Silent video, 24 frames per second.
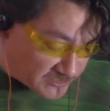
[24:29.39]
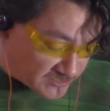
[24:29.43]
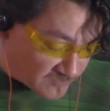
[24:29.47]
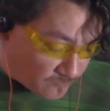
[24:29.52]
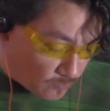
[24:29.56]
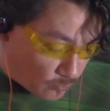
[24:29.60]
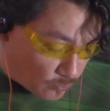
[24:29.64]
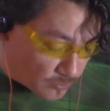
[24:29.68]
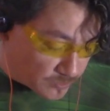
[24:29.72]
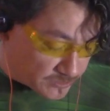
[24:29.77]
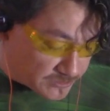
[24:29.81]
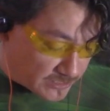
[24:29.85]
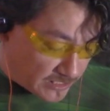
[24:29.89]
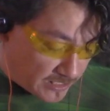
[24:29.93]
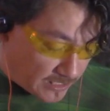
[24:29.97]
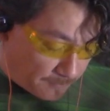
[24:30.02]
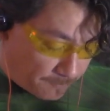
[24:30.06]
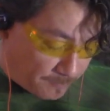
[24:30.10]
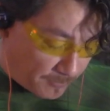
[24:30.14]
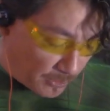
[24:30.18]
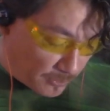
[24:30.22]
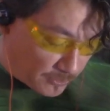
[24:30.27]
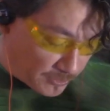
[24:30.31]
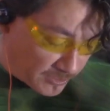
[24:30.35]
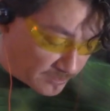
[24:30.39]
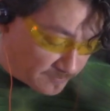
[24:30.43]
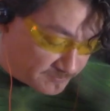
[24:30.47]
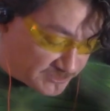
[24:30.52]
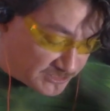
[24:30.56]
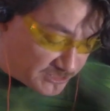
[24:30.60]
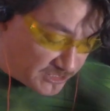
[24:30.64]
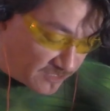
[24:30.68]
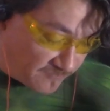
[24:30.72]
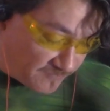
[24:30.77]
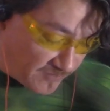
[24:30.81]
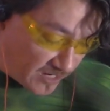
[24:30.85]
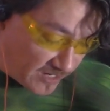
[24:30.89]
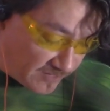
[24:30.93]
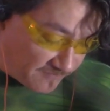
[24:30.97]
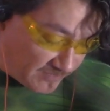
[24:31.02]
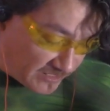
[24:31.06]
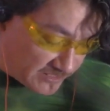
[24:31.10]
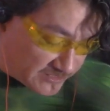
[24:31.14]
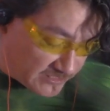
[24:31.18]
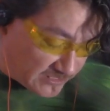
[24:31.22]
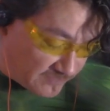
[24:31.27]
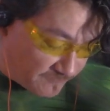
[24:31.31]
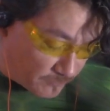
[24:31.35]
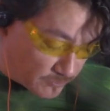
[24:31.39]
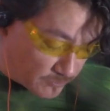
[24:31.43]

of course, Imperium, Giovanni Vinci